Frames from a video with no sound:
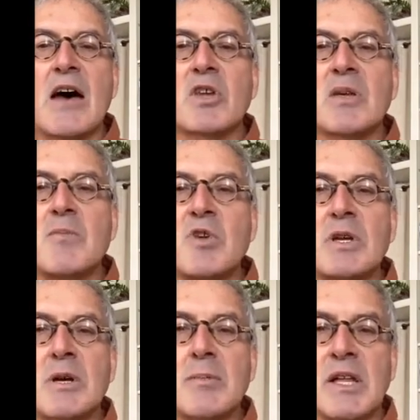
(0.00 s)
How
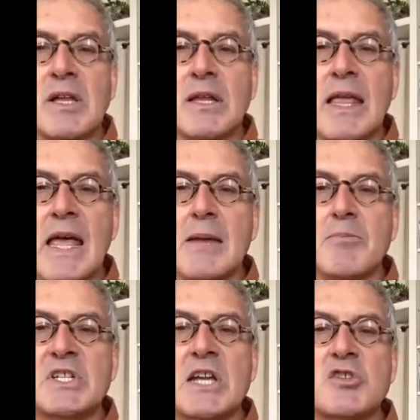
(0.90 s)
communicable
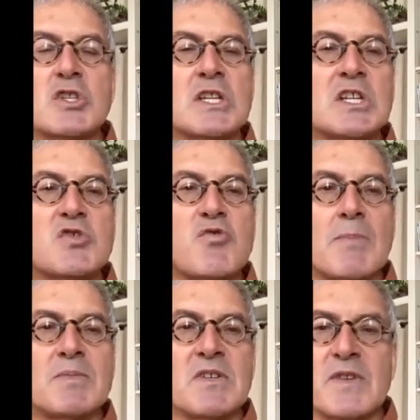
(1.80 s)
and potentially
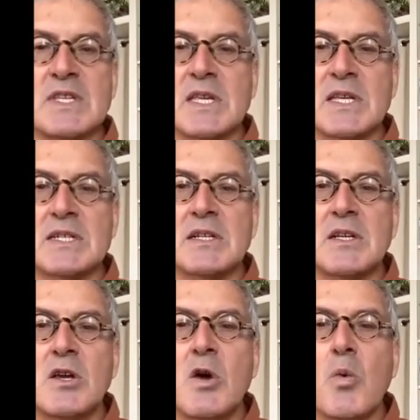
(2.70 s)
disruptive is it?
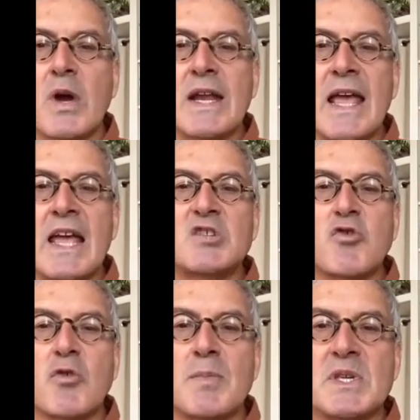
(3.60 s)
What age
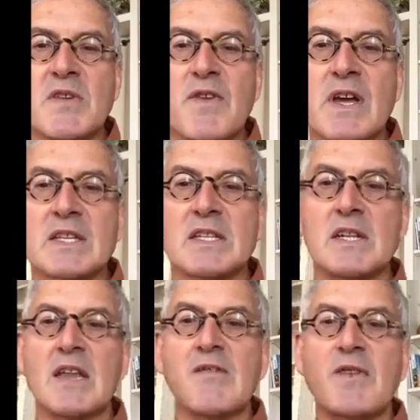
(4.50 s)
group is
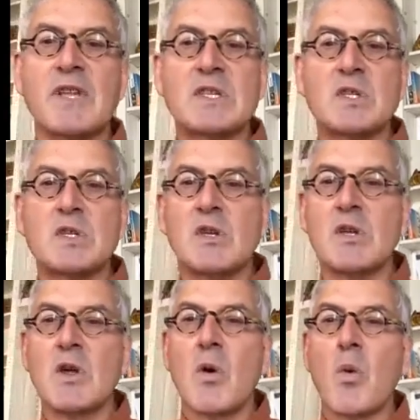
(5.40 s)
affected? Infants?
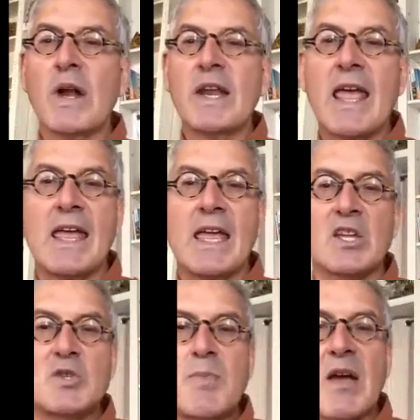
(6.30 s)
What
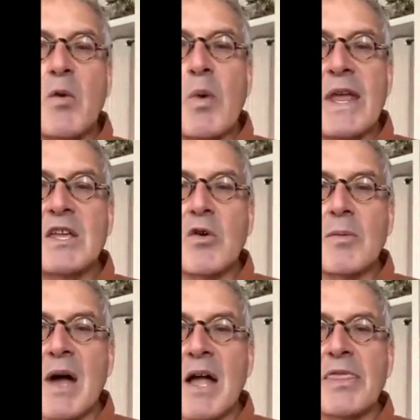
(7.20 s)
age by week or
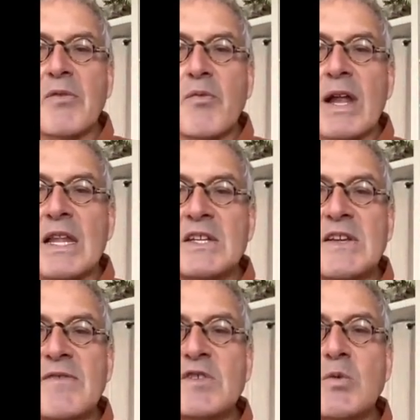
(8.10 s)
month
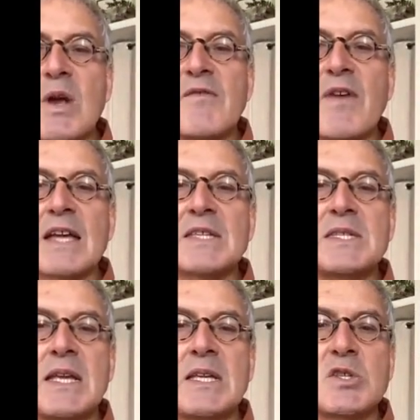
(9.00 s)
relative to when
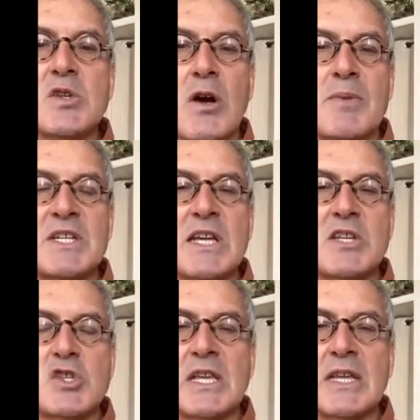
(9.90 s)
vaccines are
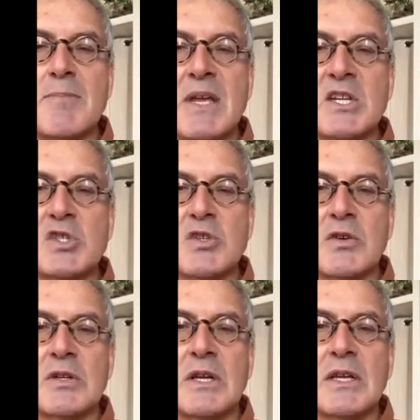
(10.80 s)
potentially
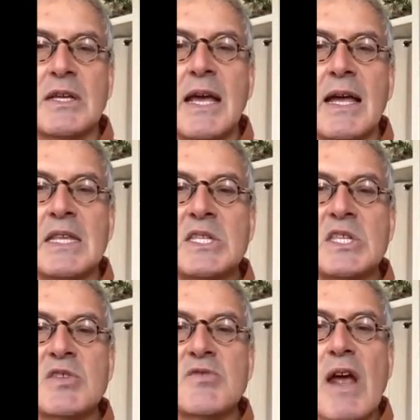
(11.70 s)
administered? And this
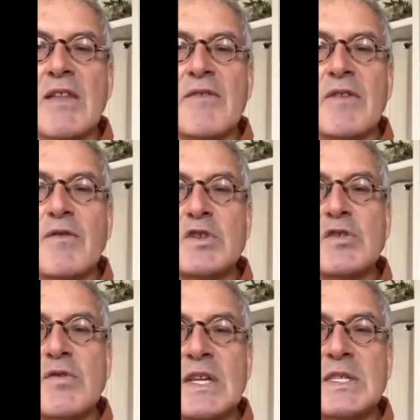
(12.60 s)
is relevant for
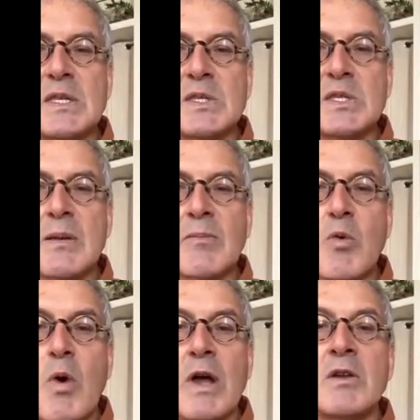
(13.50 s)
two reasons. Number
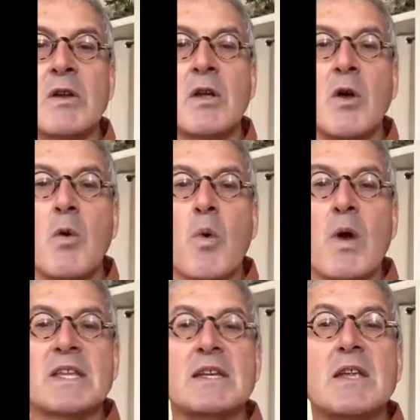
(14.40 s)
one,
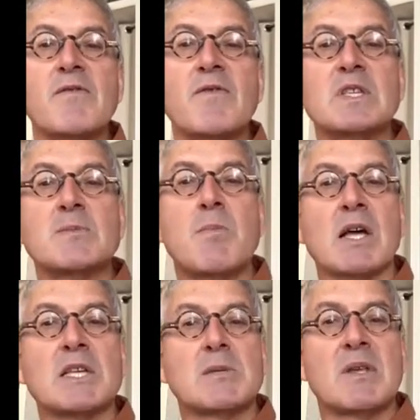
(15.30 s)
when can infants
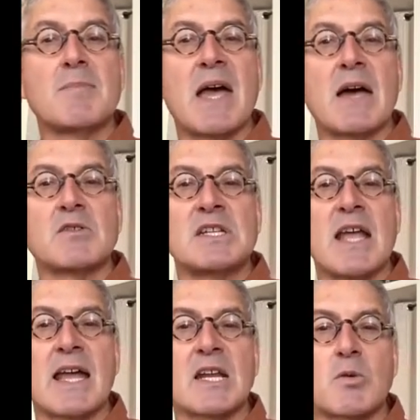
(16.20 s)
possibly mount an
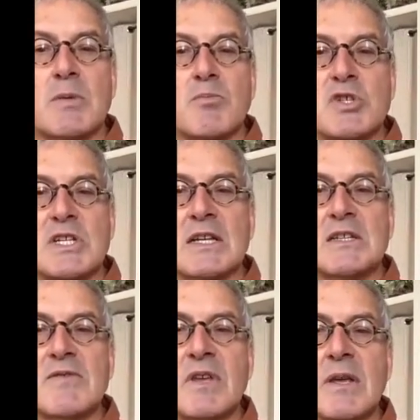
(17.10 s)
adequate
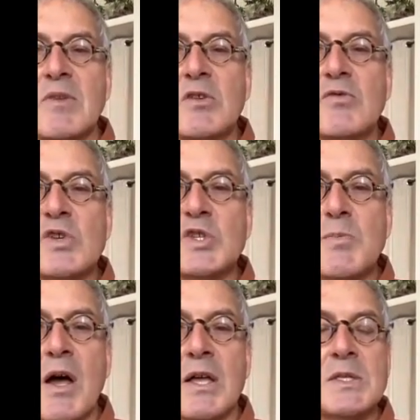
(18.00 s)
protective immune
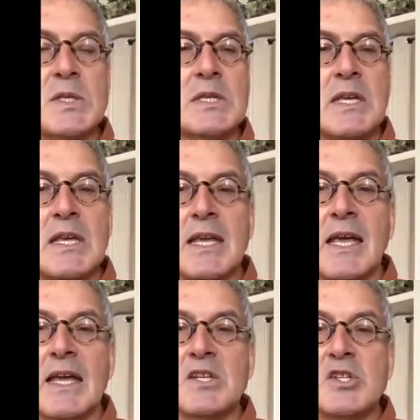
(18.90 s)
response?
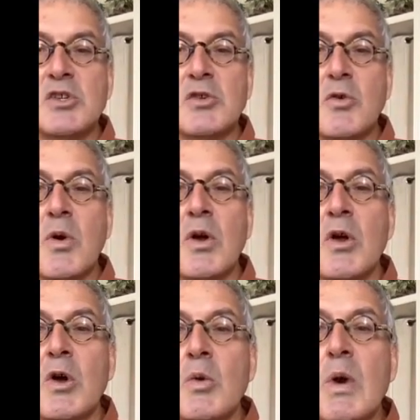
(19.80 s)
And two,
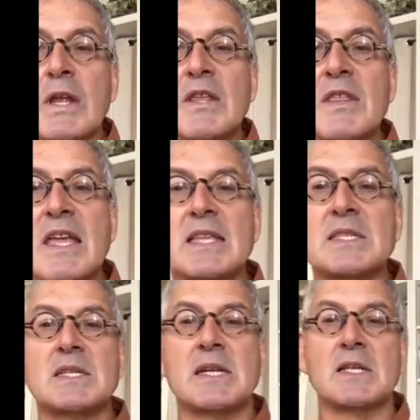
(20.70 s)
whether the
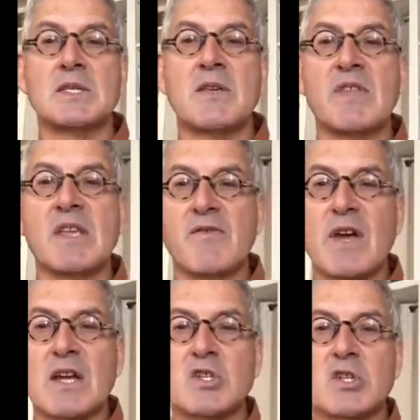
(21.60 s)
incidence of the
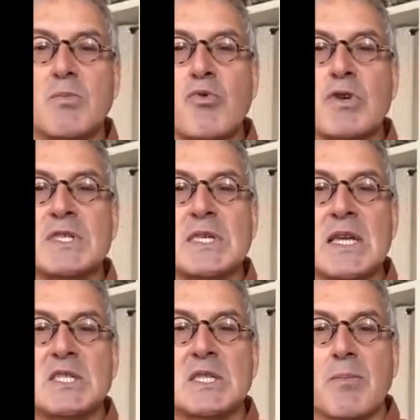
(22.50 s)
infection
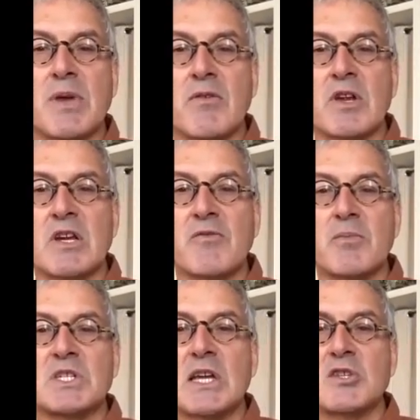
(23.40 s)
precedes the period of
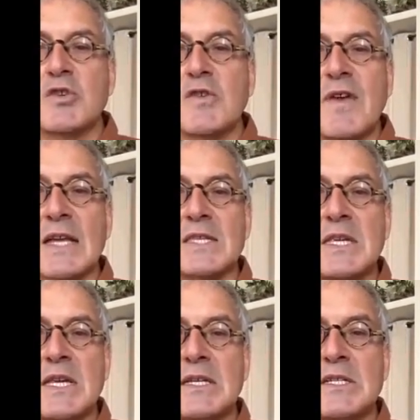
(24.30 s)
potential
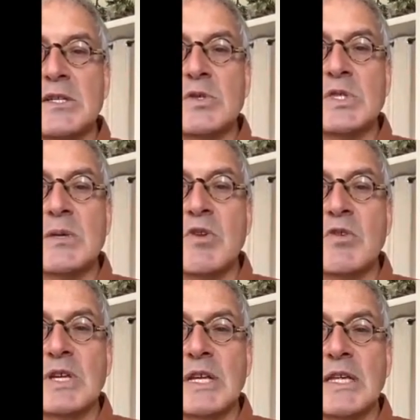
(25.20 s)
vaccine-induced
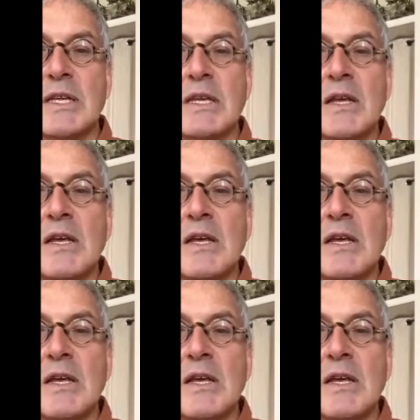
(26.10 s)
immunity.